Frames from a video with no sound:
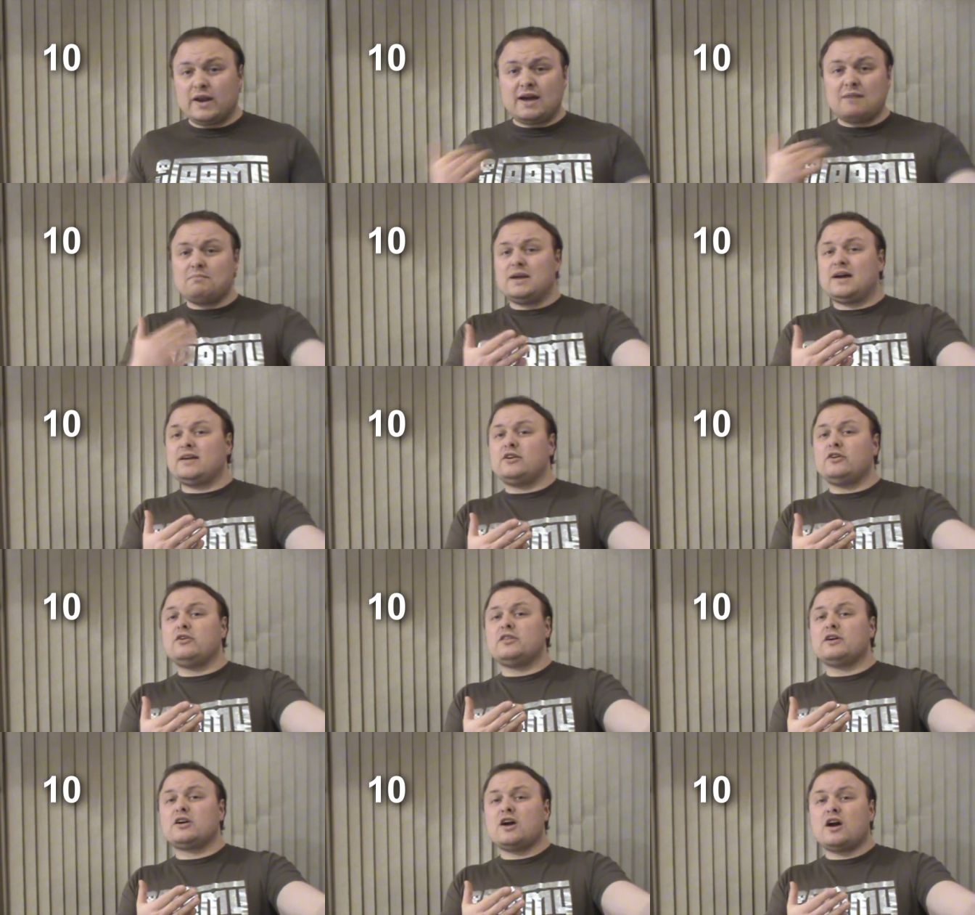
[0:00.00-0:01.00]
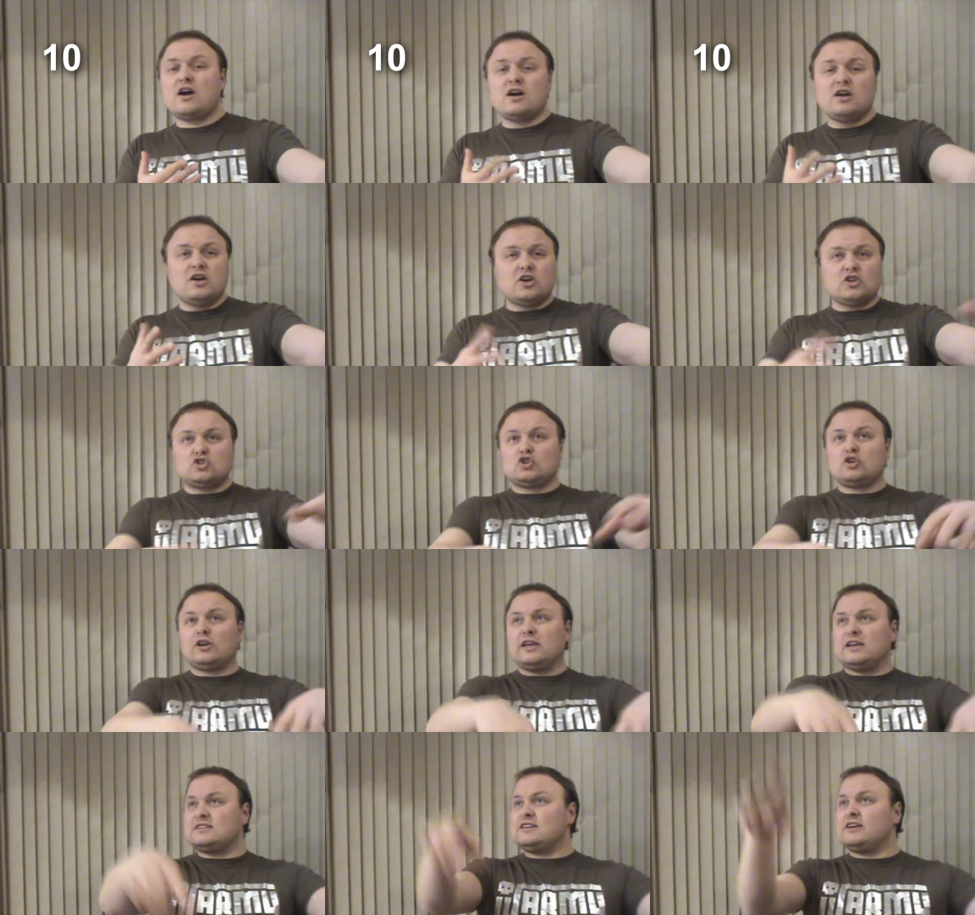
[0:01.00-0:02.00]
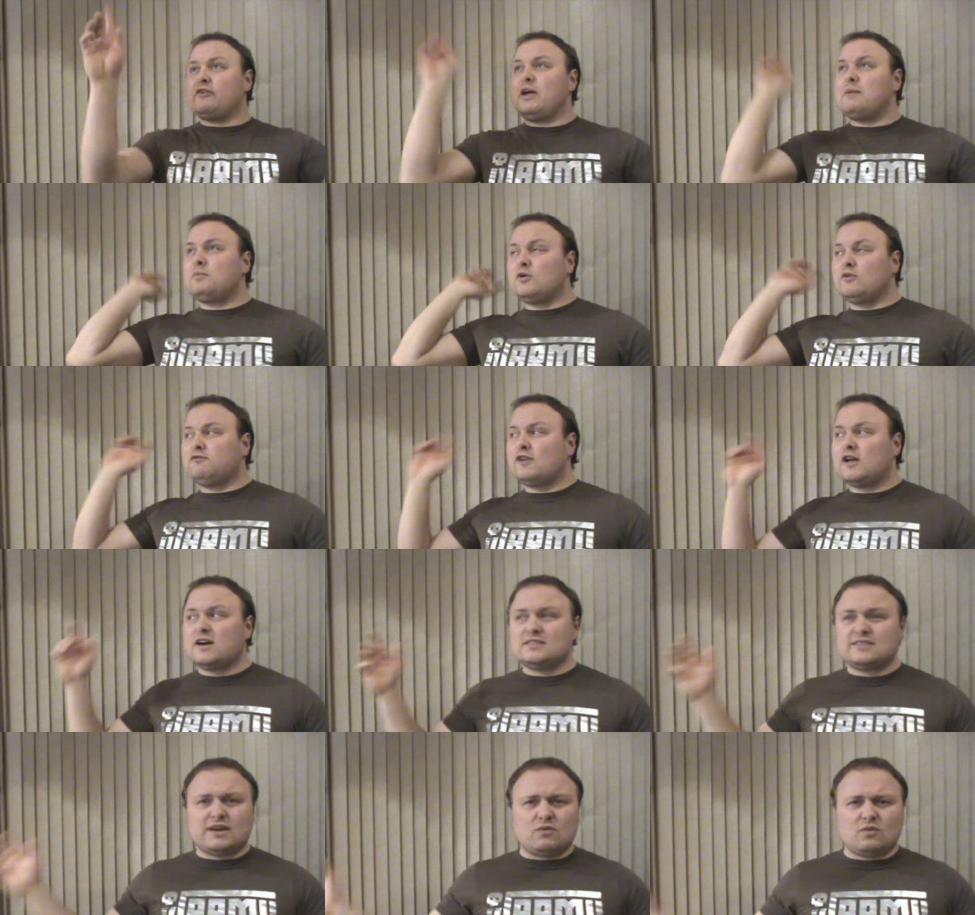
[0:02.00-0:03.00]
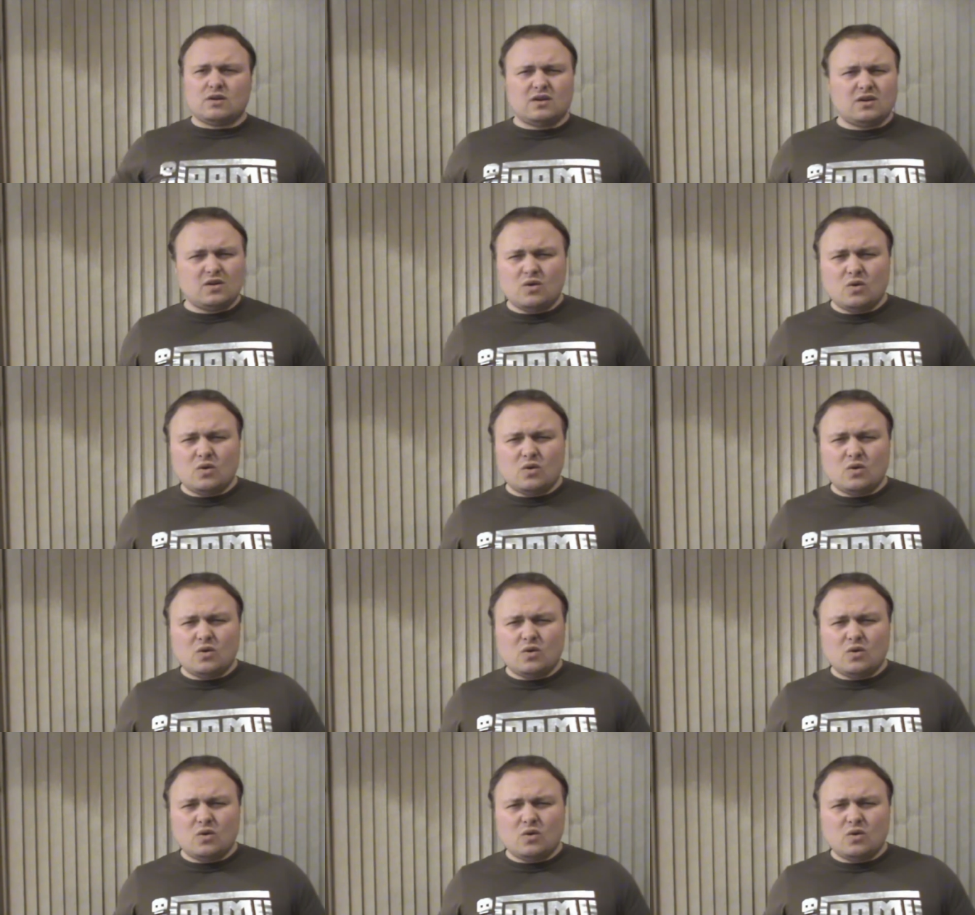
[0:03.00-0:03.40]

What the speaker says: when I'm behind another car and suddenly a cigarette butt flies out.